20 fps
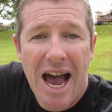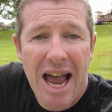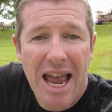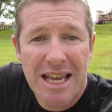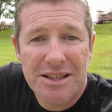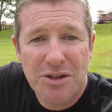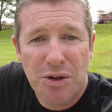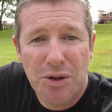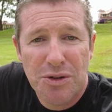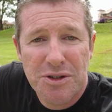
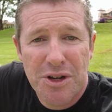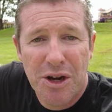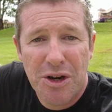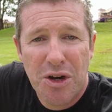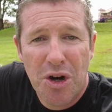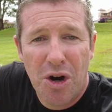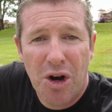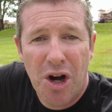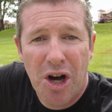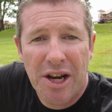It's also
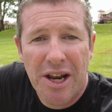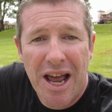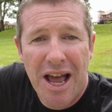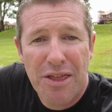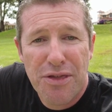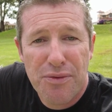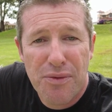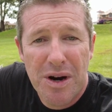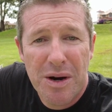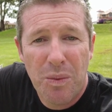got
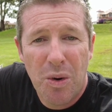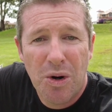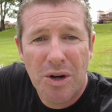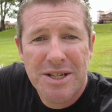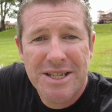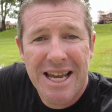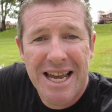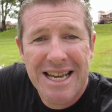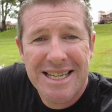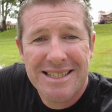3
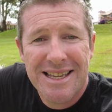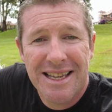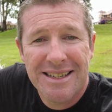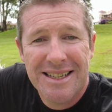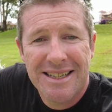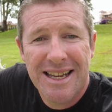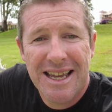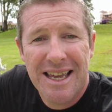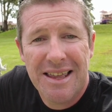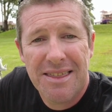water tanks
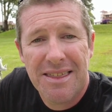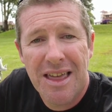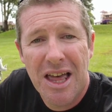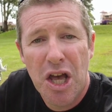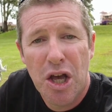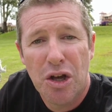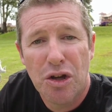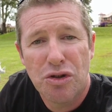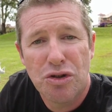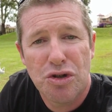underneath,
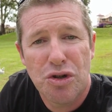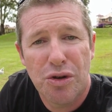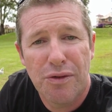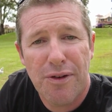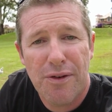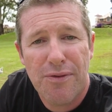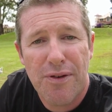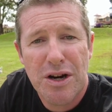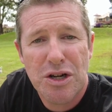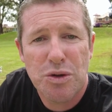2
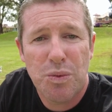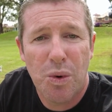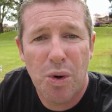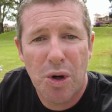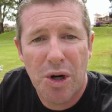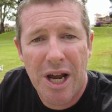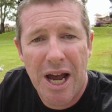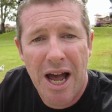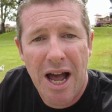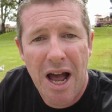for fresh
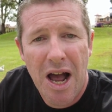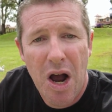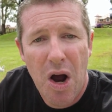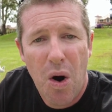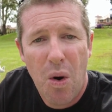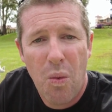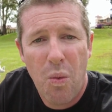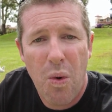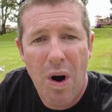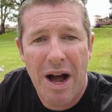water,
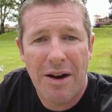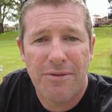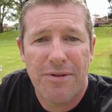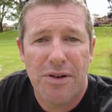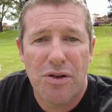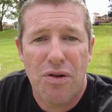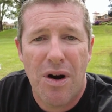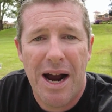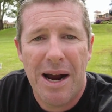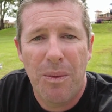1
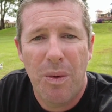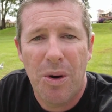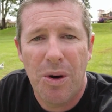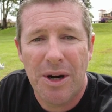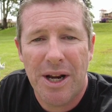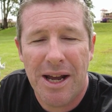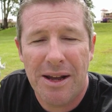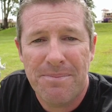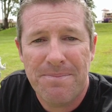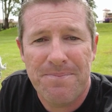for grey
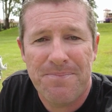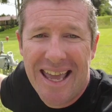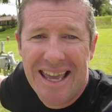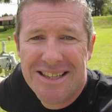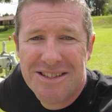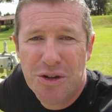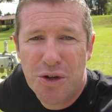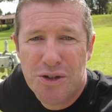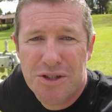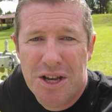water.
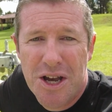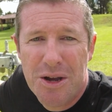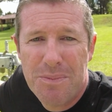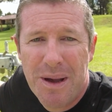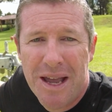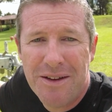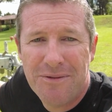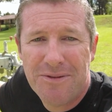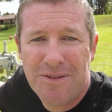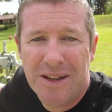It's also
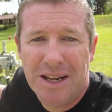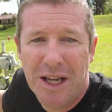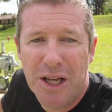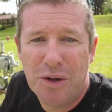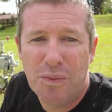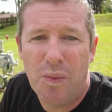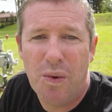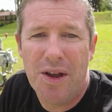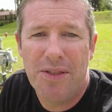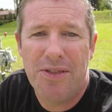been
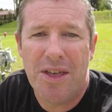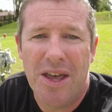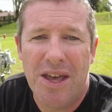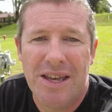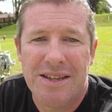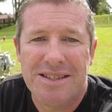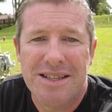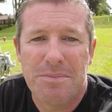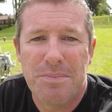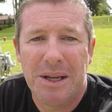fitted with
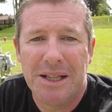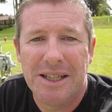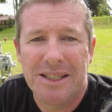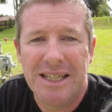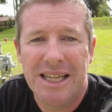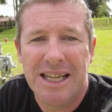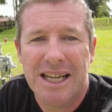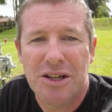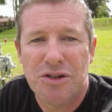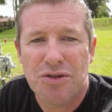a
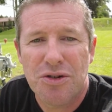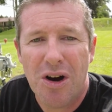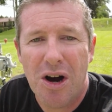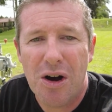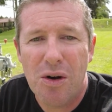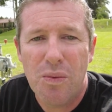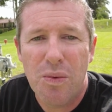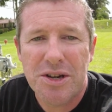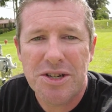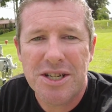stability
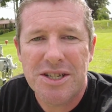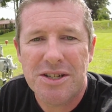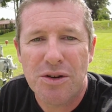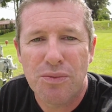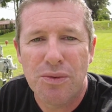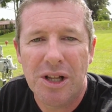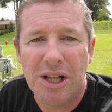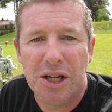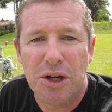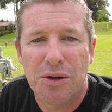control, which is a
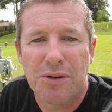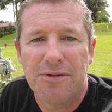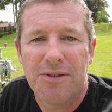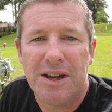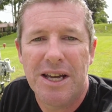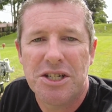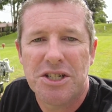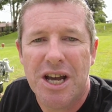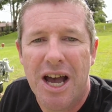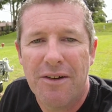really good
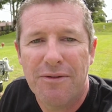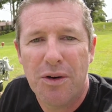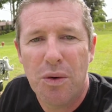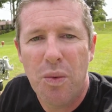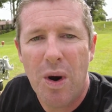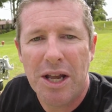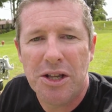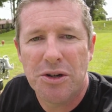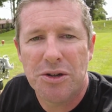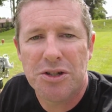feature for
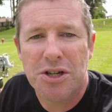when you're